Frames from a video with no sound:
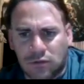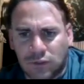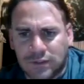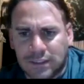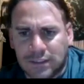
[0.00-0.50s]

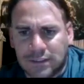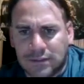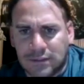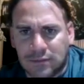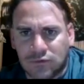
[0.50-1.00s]
what is
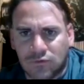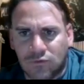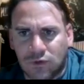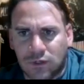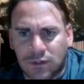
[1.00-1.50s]
18 times
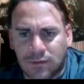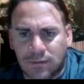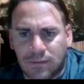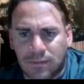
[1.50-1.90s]
4?